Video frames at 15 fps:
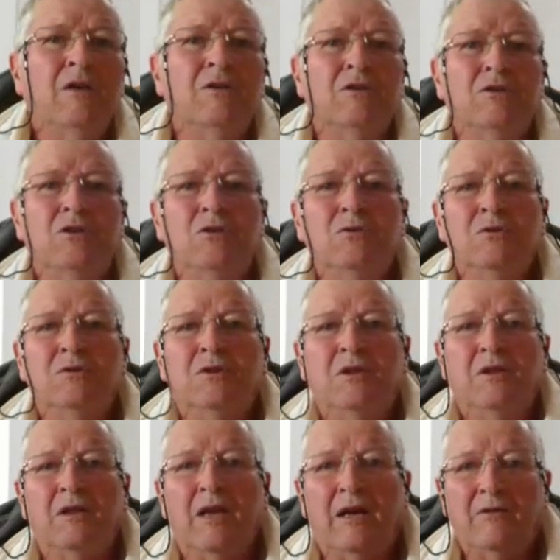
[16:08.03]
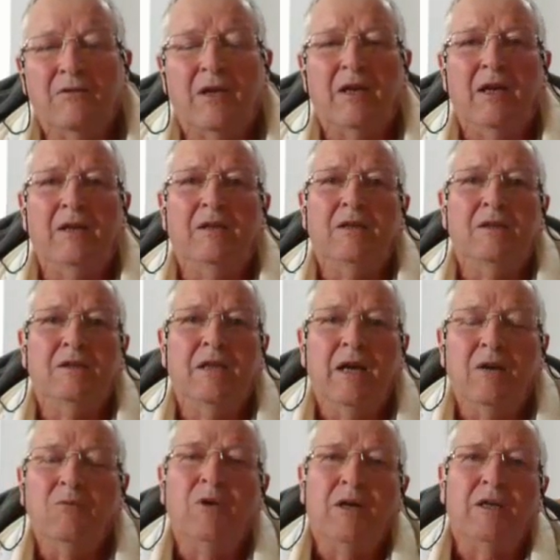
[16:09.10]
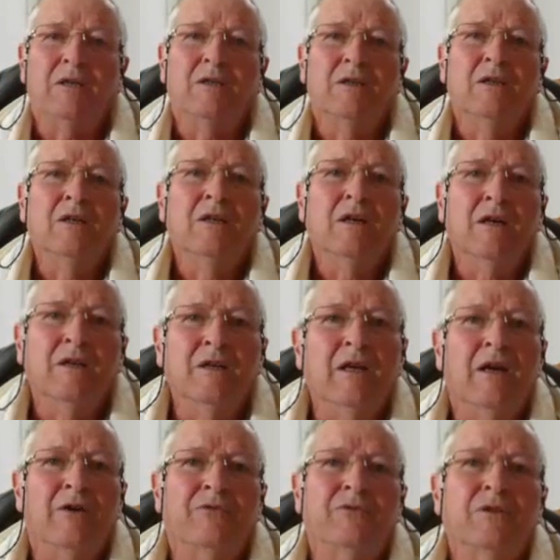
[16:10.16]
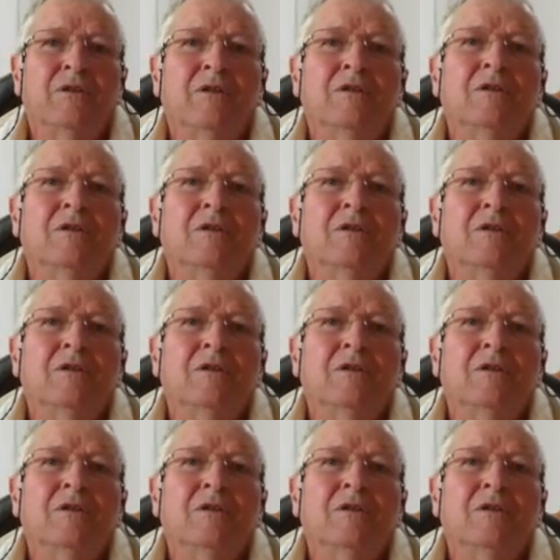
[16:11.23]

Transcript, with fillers: that you, you love Yahweh enough